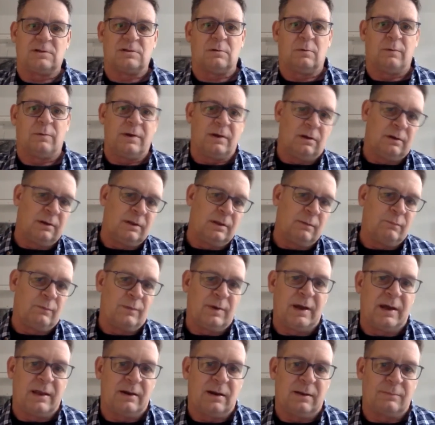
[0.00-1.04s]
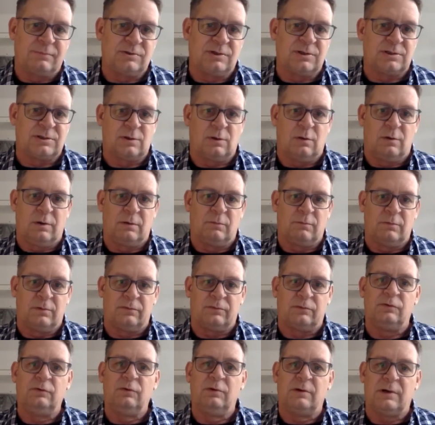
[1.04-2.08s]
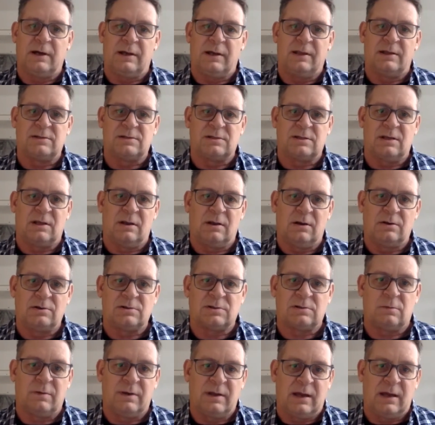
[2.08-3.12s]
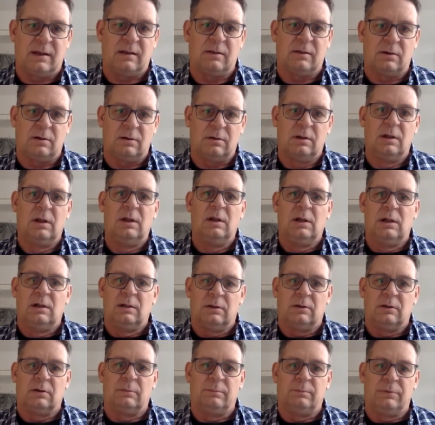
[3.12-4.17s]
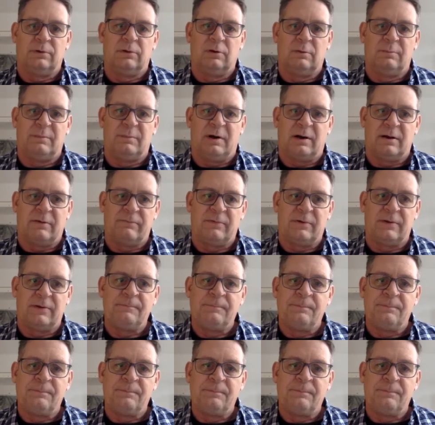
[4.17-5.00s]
So we ended up just going with 2 cuttings a year, so we got a little bloom out of it.